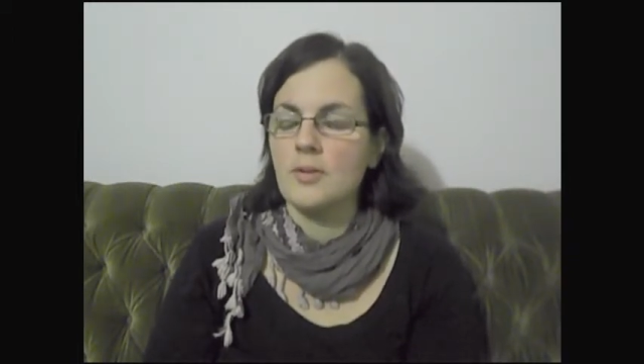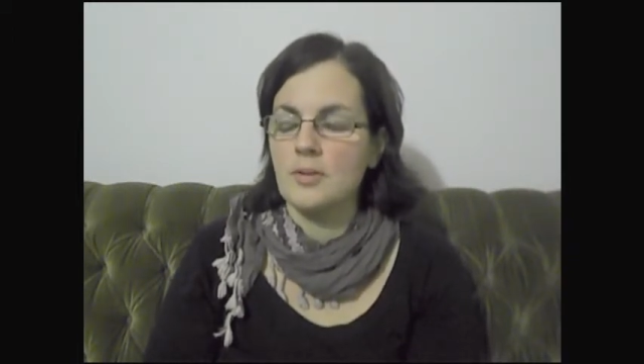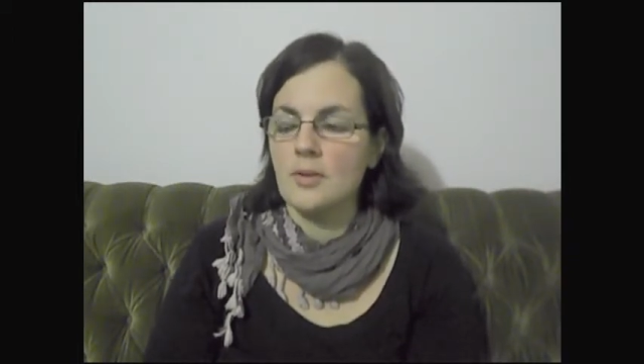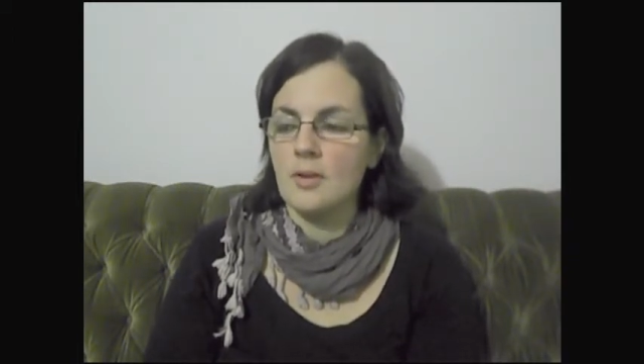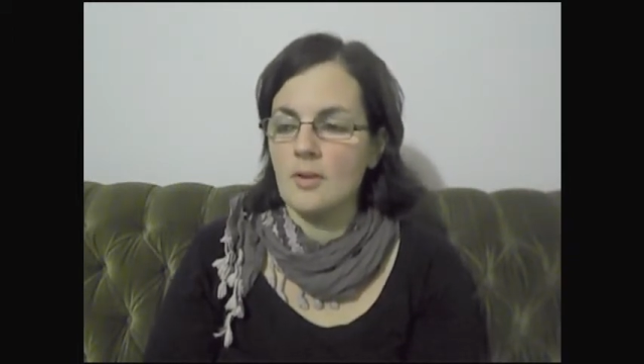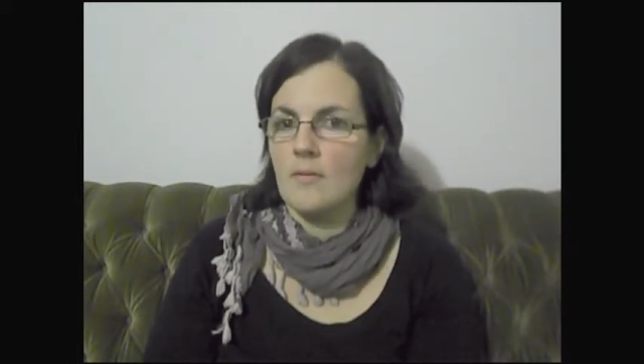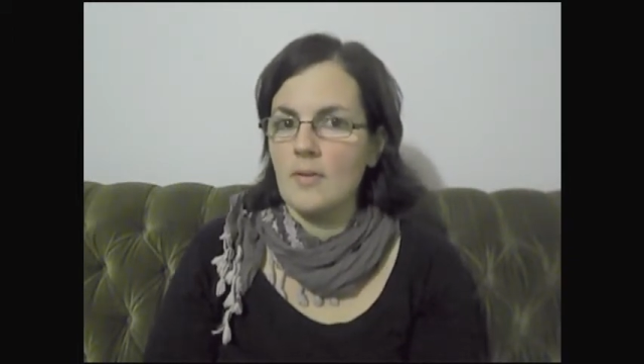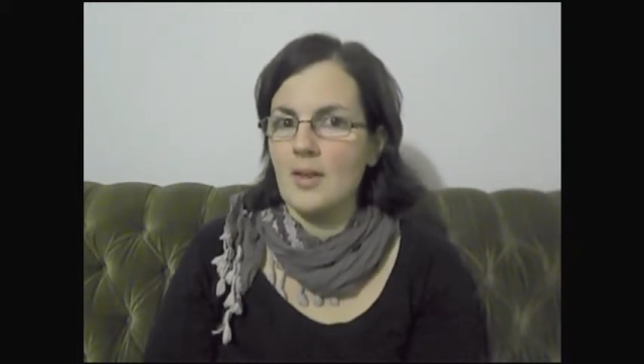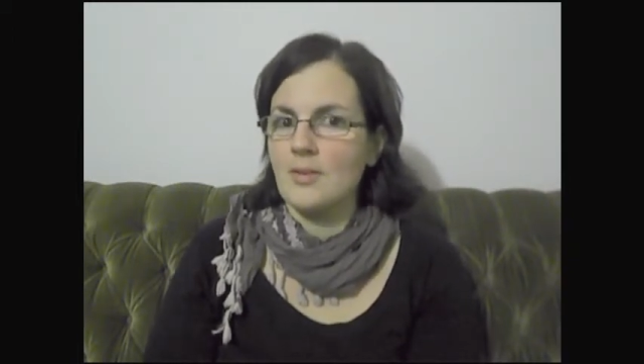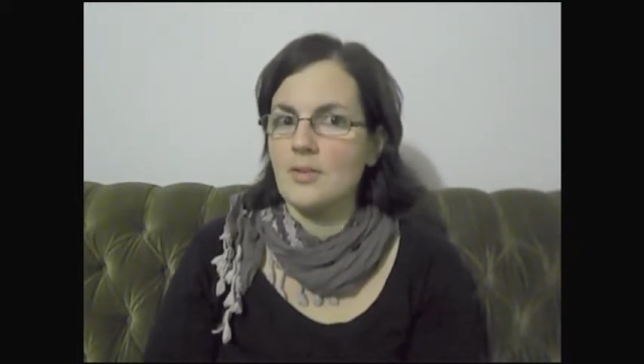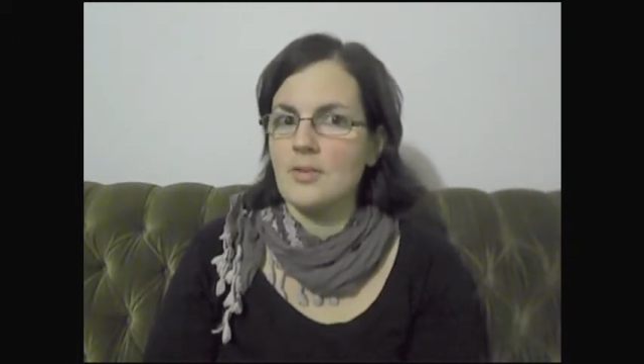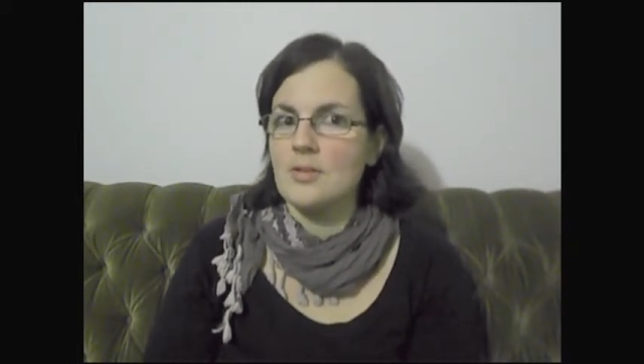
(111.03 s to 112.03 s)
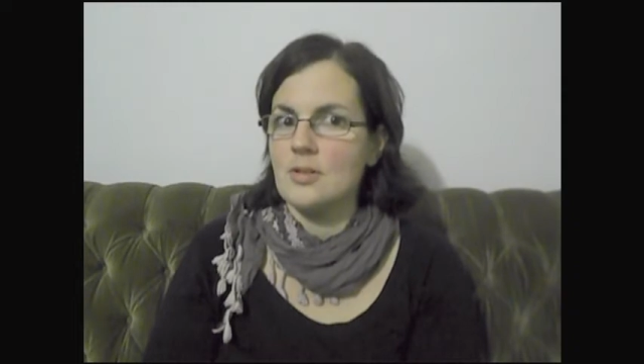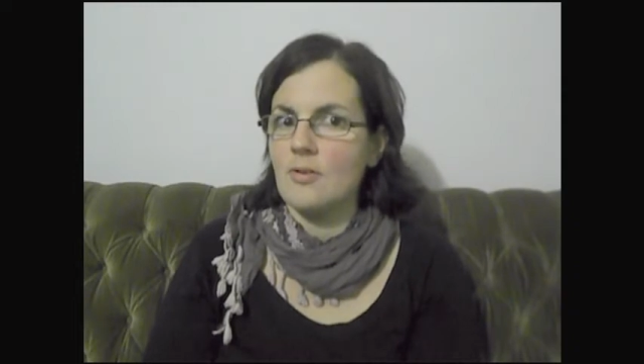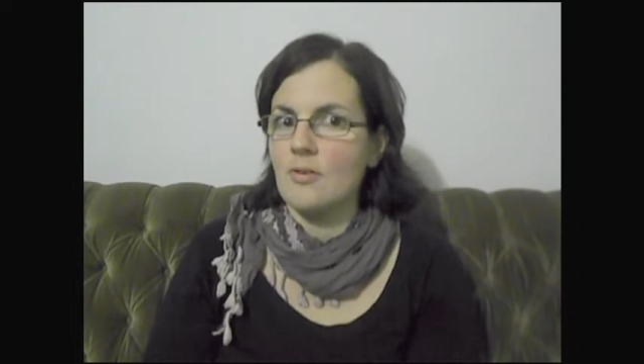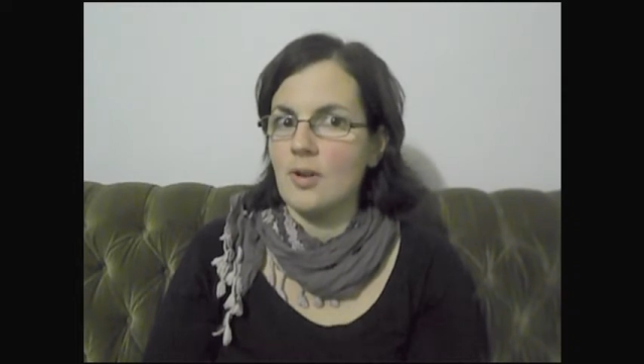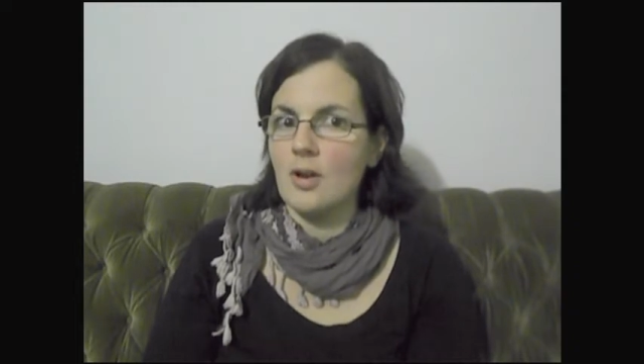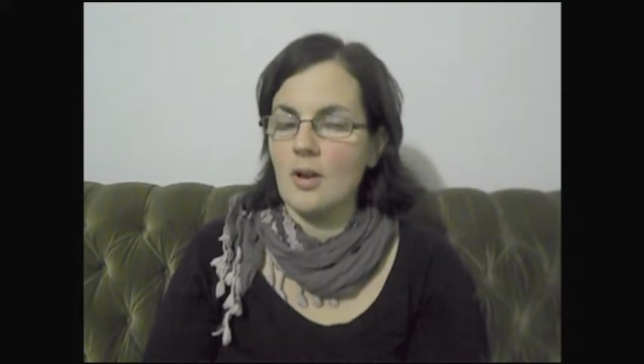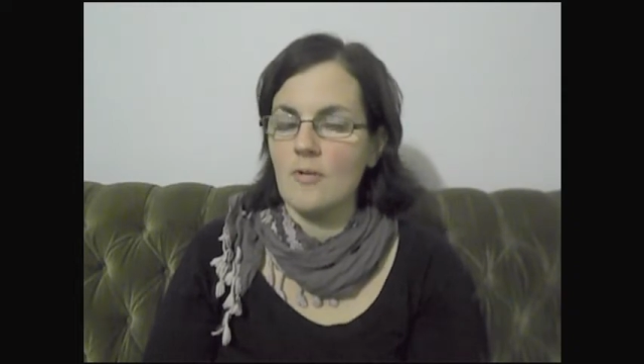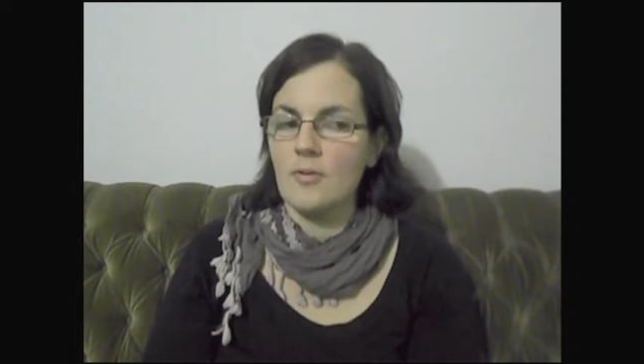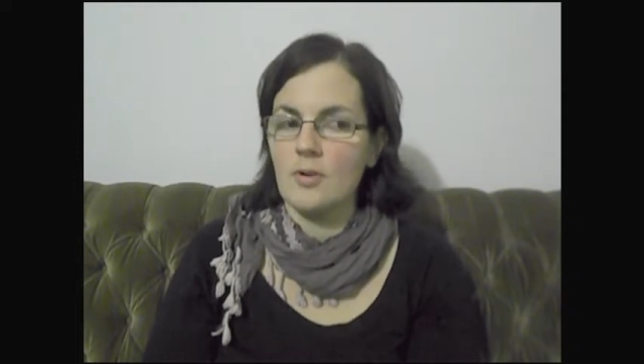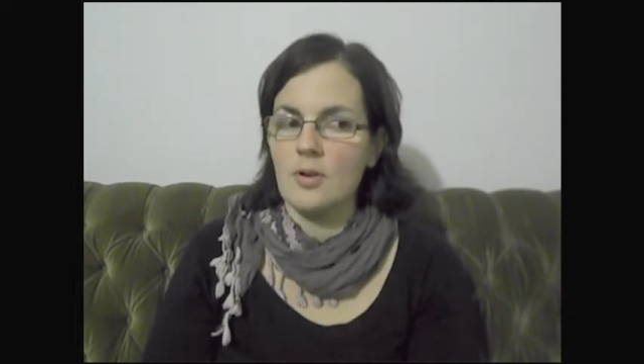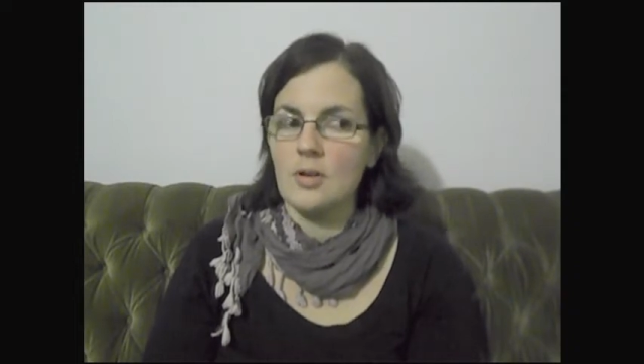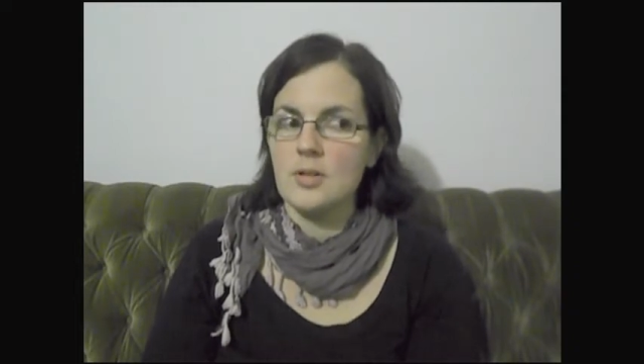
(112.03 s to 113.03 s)
that a slow
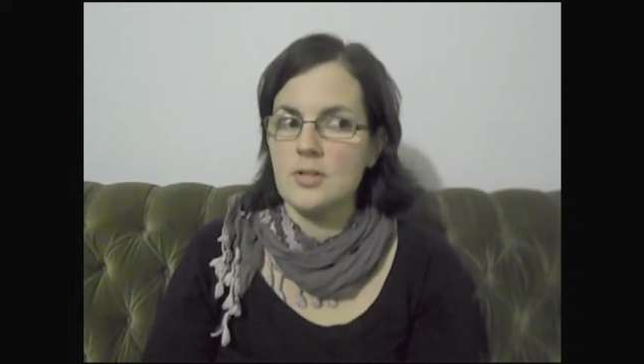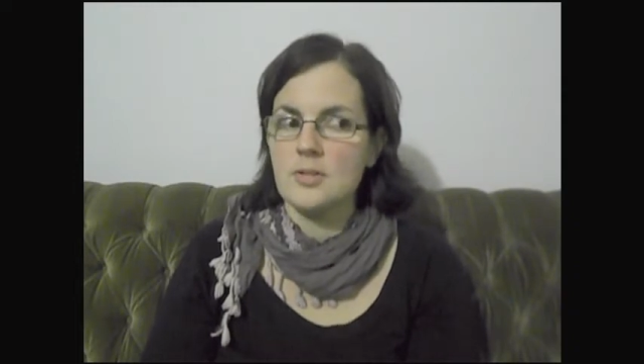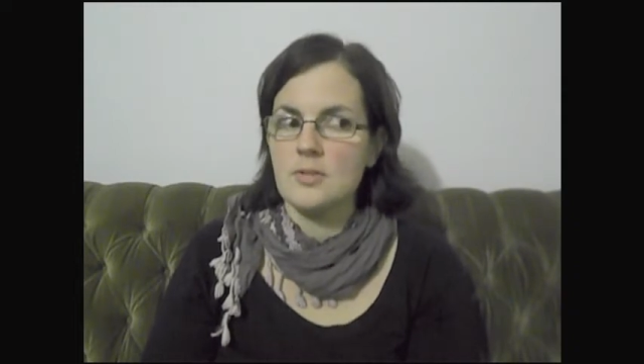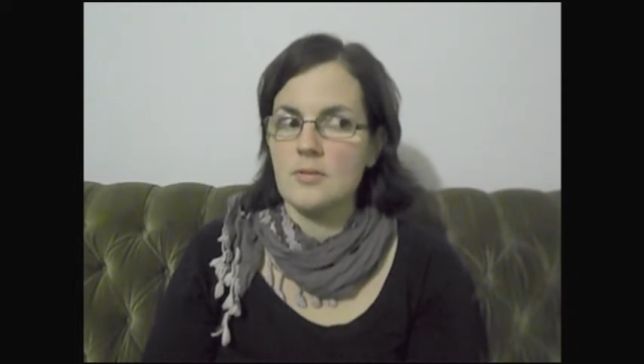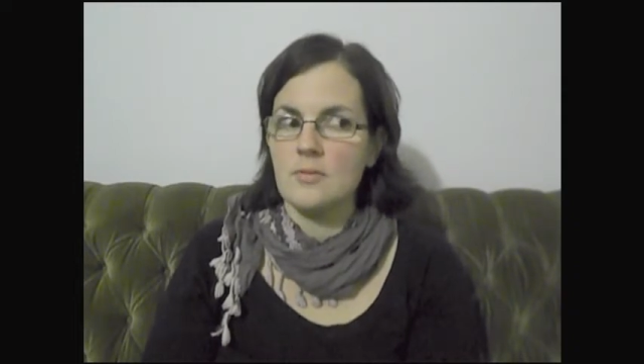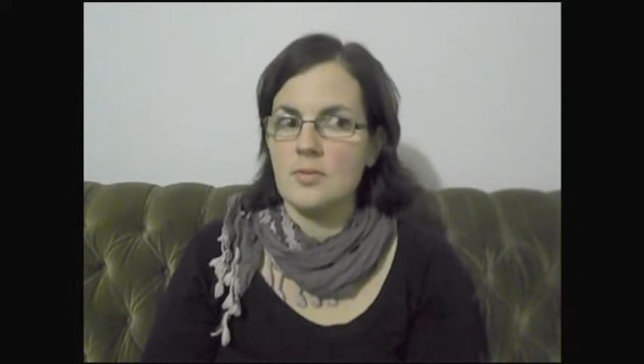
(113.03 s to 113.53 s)
recovery is